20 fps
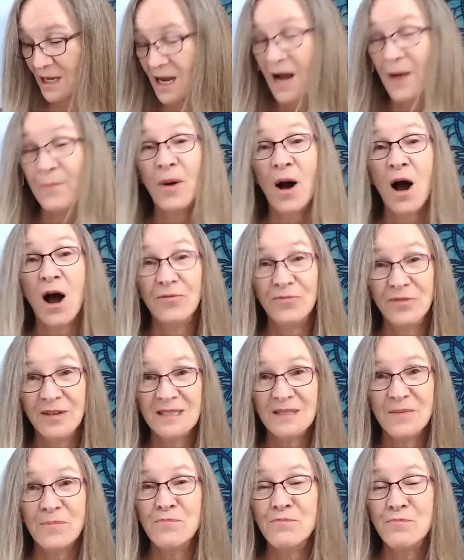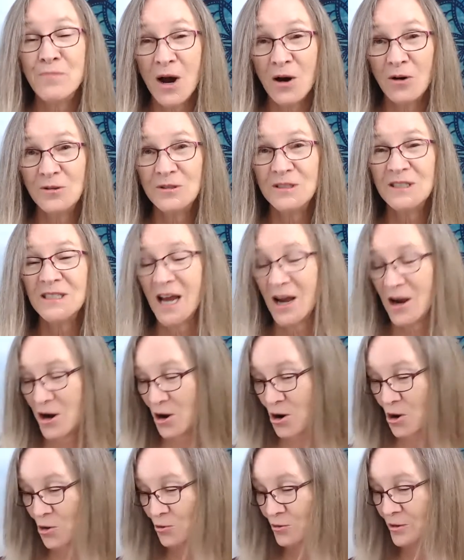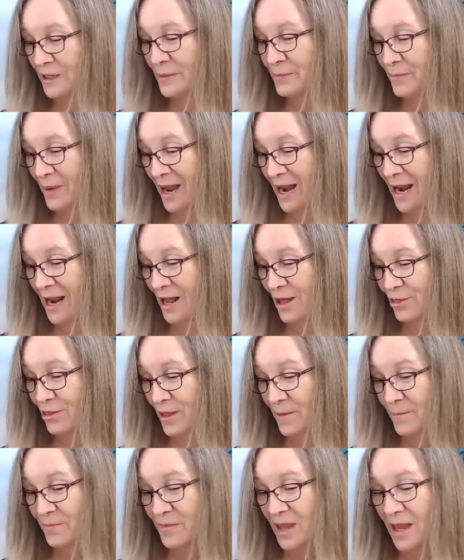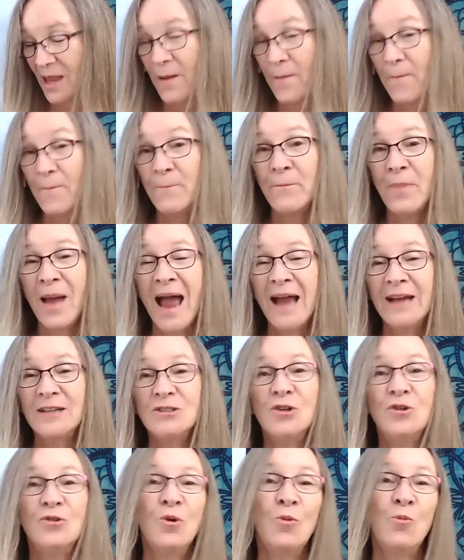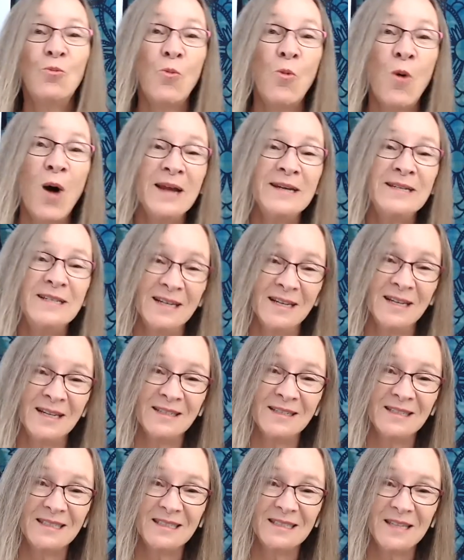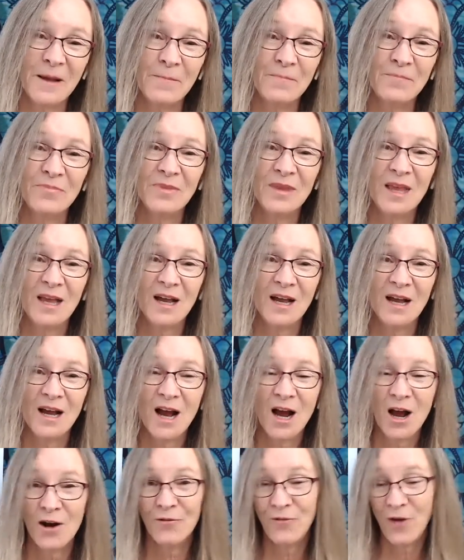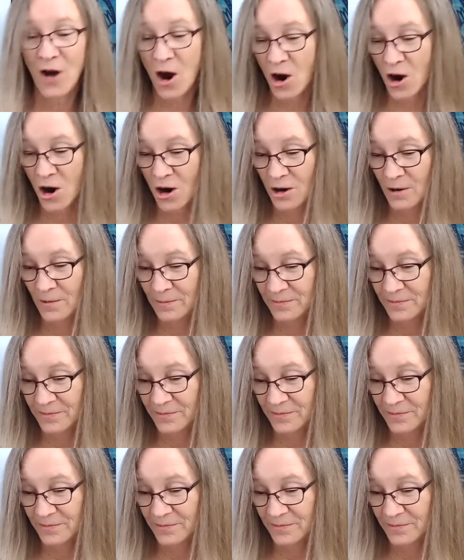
upon this most holy path back to the oneness of all.